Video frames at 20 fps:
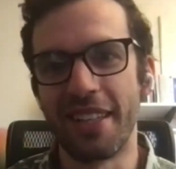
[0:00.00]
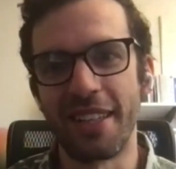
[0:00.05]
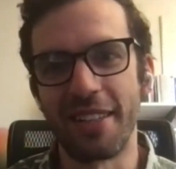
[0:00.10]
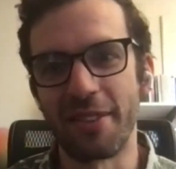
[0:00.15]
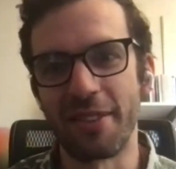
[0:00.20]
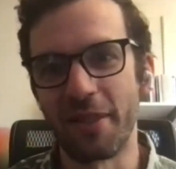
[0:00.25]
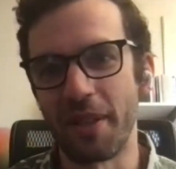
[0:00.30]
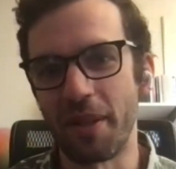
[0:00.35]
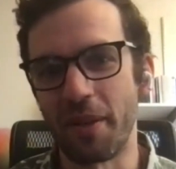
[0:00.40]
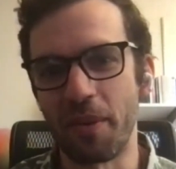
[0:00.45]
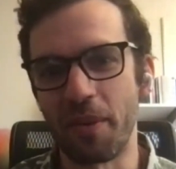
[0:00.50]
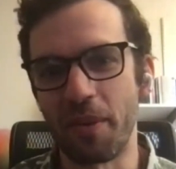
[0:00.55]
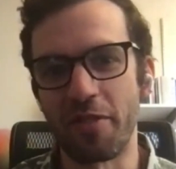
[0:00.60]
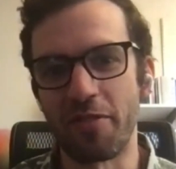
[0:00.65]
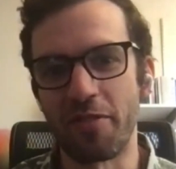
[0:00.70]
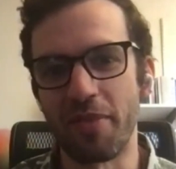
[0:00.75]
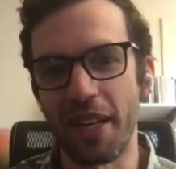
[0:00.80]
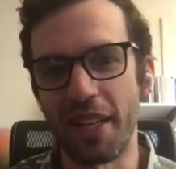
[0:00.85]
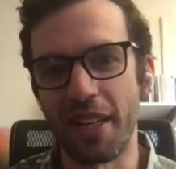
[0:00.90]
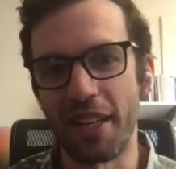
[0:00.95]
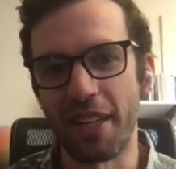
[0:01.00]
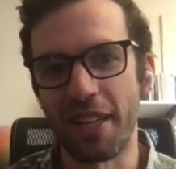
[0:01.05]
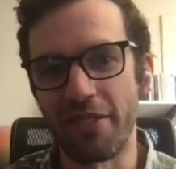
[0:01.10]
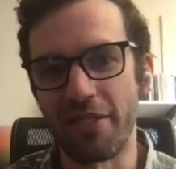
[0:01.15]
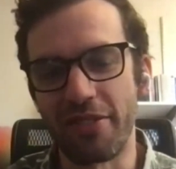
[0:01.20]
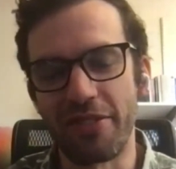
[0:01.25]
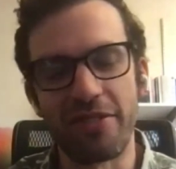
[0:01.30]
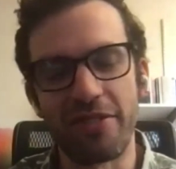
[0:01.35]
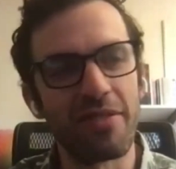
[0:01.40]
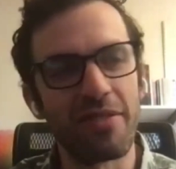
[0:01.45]
And so like one of my kind
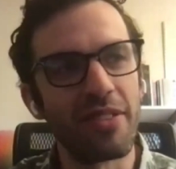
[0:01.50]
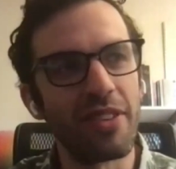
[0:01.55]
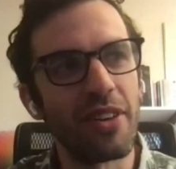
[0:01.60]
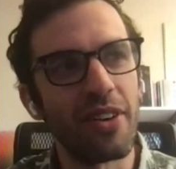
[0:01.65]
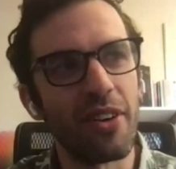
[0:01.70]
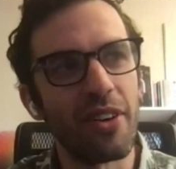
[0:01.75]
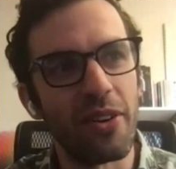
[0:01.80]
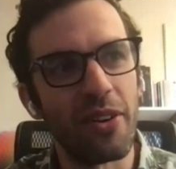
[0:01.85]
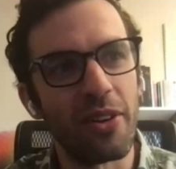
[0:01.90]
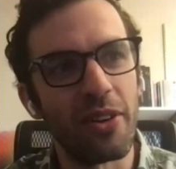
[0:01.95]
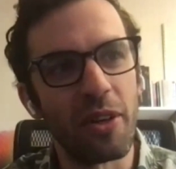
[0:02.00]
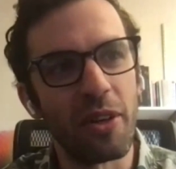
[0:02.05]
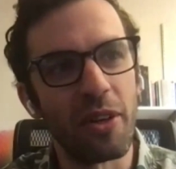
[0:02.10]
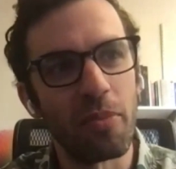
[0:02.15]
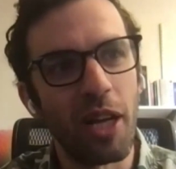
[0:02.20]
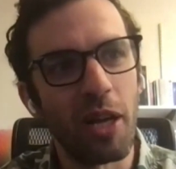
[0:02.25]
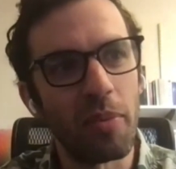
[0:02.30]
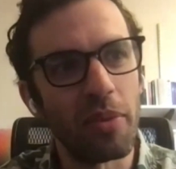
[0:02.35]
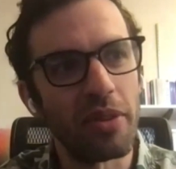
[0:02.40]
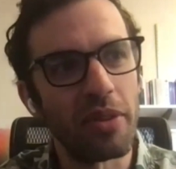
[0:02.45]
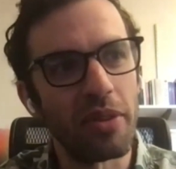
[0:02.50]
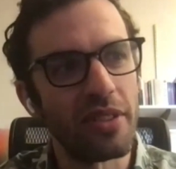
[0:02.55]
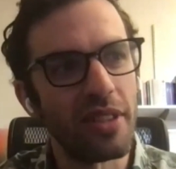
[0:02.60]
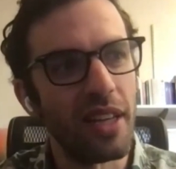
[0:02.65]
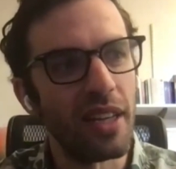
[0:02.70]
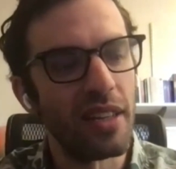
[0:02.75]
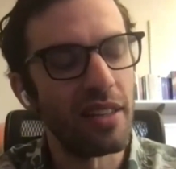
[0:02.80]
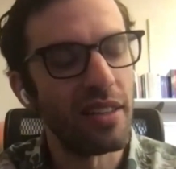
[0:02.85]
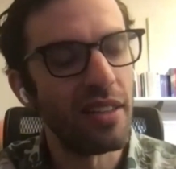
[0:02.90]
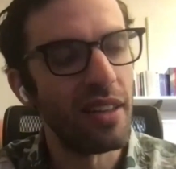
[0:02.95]
of earlier papers
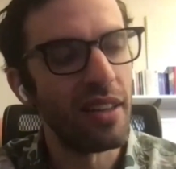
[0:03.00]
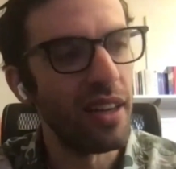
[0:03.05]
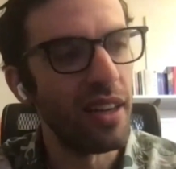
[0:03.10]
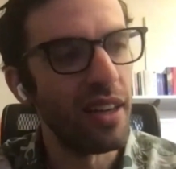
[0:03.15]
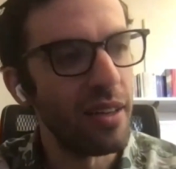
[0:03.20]
that